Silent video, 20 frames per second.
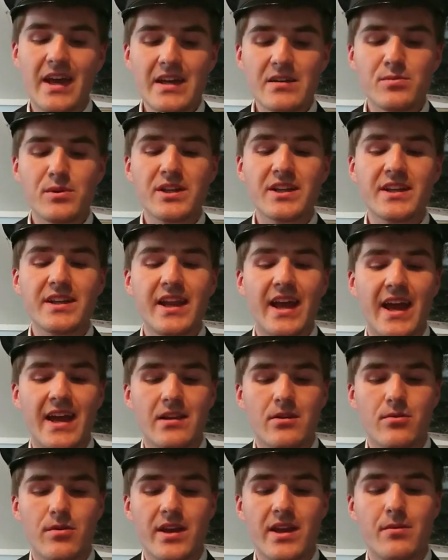Edward and
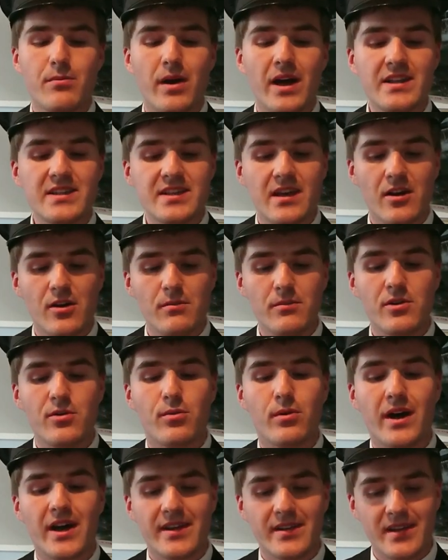Henry went home
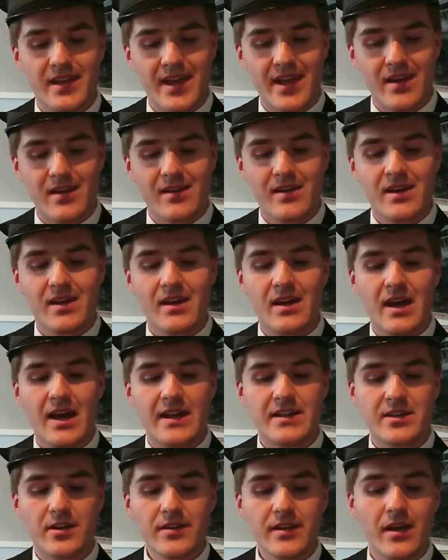quietly,
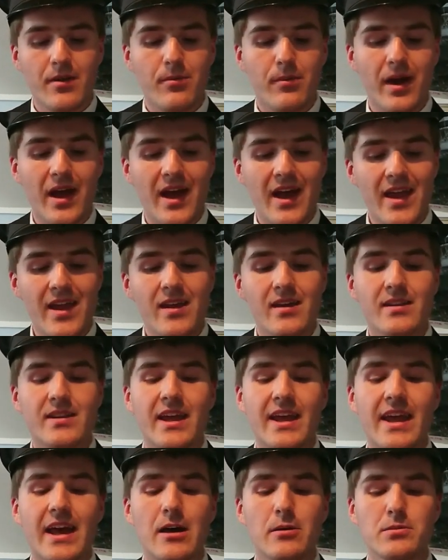and on their way,
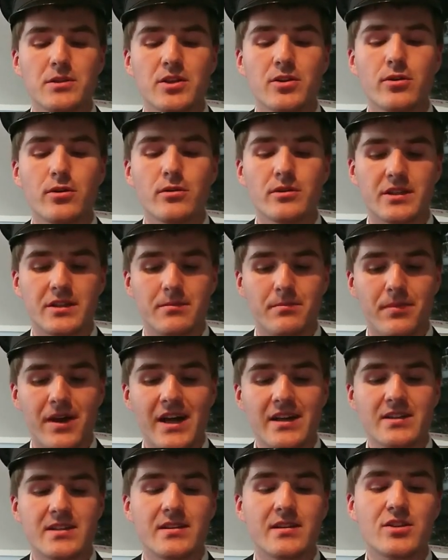they helped Gordon
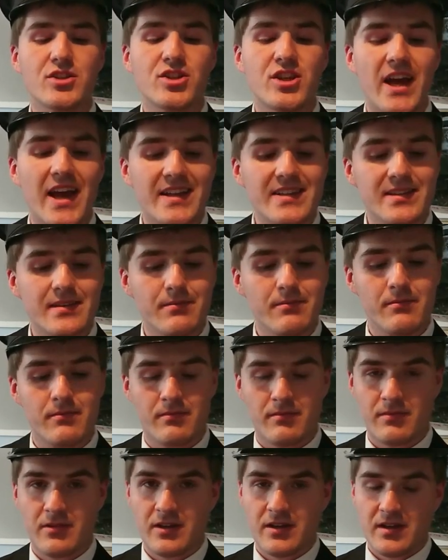back to the shed.
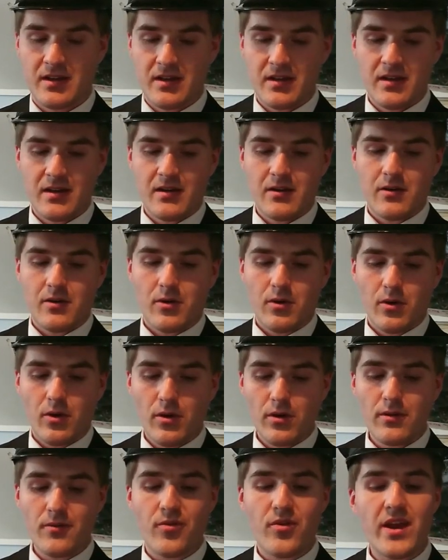
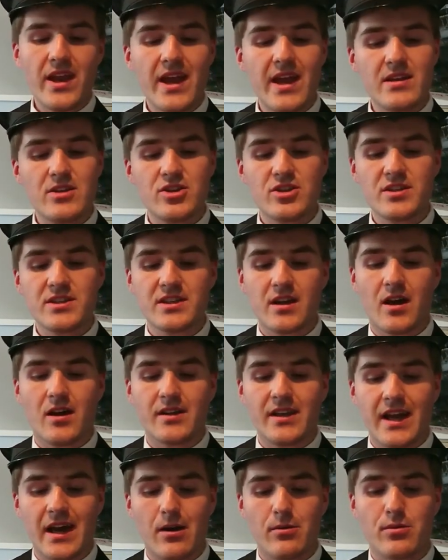All three engines
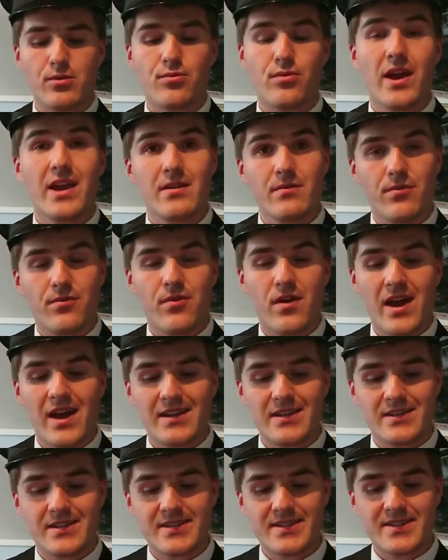are now great
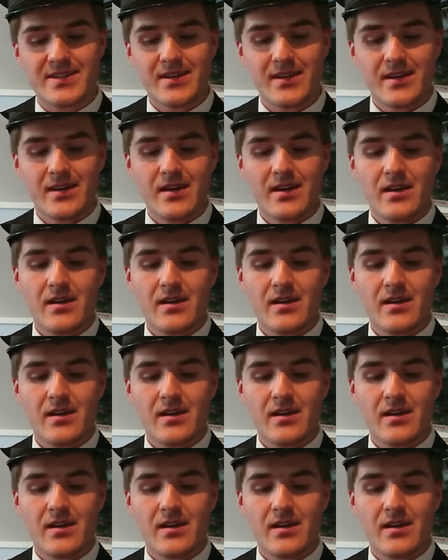friends.